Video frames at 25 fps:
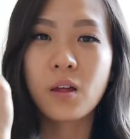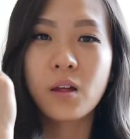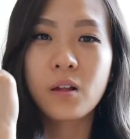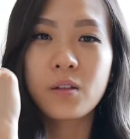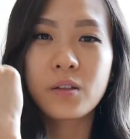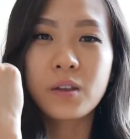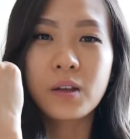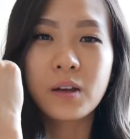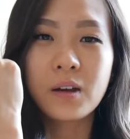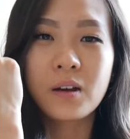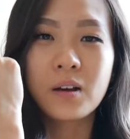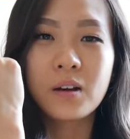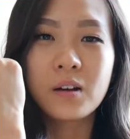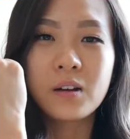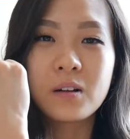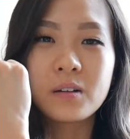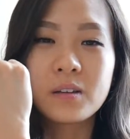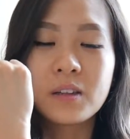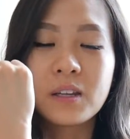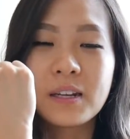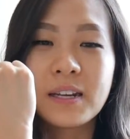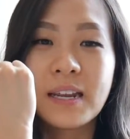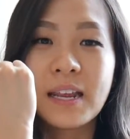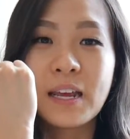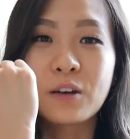the
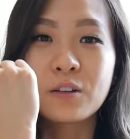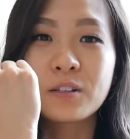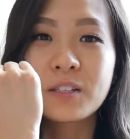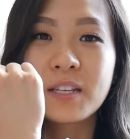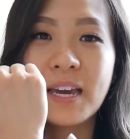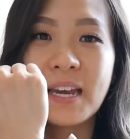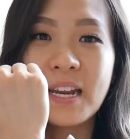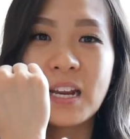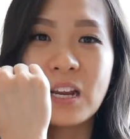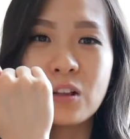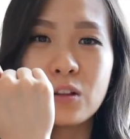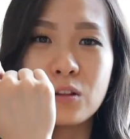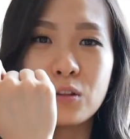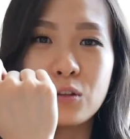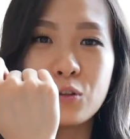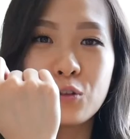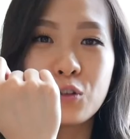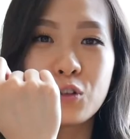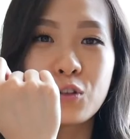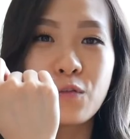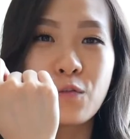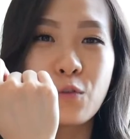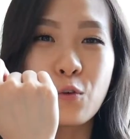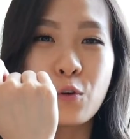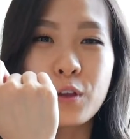nails getting
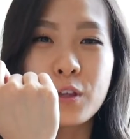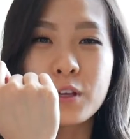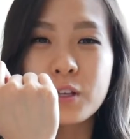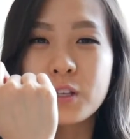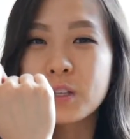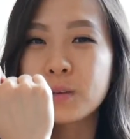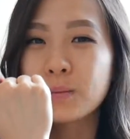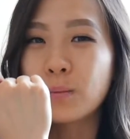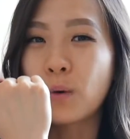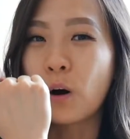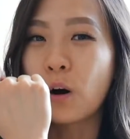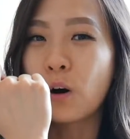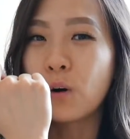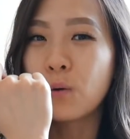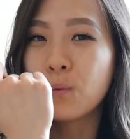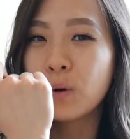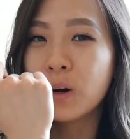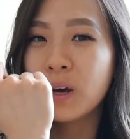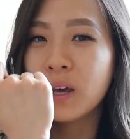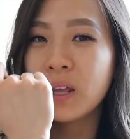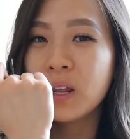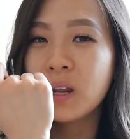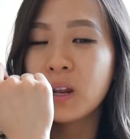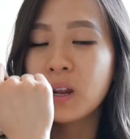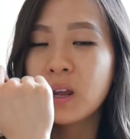loose for the small
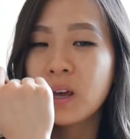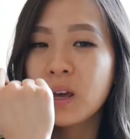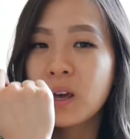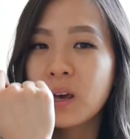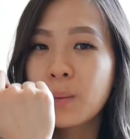one,